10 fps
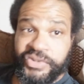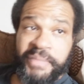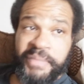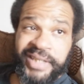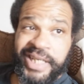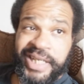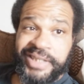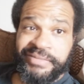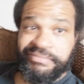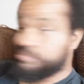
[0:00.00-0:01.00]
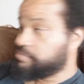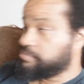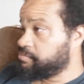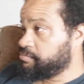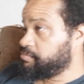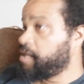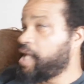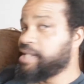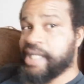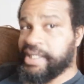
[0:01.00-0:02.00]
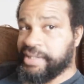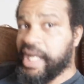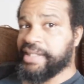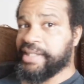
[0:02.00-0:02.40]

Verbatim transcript: You say Mike Tyson, dollar sign, dollar,